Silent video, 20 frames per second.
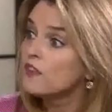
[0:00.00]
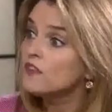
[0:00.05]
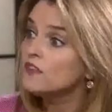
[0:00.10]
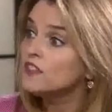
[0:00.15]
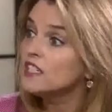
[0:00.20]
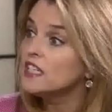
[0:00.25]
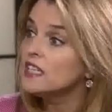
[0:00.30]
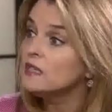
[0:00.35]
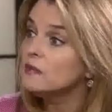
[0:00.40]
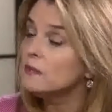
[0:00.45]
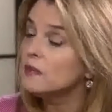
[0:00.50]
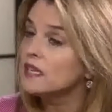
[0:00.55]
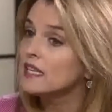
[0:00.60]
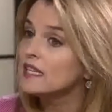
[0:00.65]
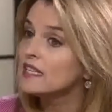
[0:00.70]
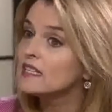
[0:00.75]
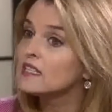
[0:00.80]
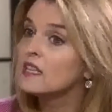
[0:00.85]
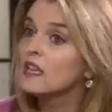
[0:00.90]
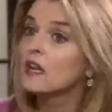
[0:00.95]
15
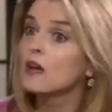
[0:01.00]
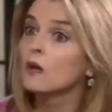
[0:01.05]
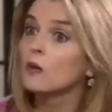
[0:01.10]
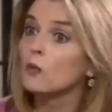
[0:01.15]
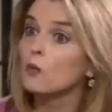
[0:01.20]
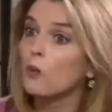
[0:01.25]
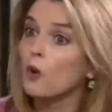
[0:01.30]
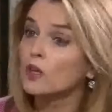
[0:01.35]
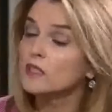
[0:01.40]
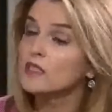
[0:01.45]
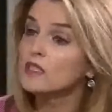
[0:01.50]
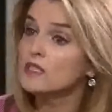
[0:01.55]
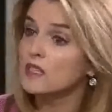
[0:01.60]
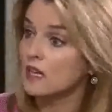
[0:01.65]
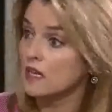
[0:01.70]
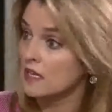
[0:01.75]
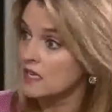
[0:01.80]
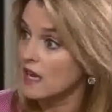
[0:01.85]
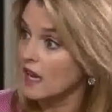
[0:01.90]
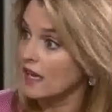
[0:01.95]
minutes once
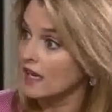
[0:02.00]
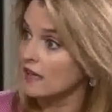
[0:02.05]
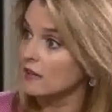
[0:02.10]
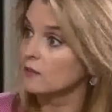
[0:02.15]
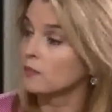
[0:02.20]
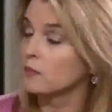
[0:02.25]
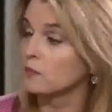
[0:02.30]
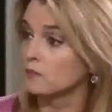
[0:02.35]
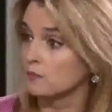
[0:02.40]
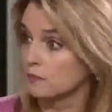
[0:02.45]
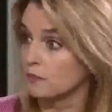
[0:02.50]
a night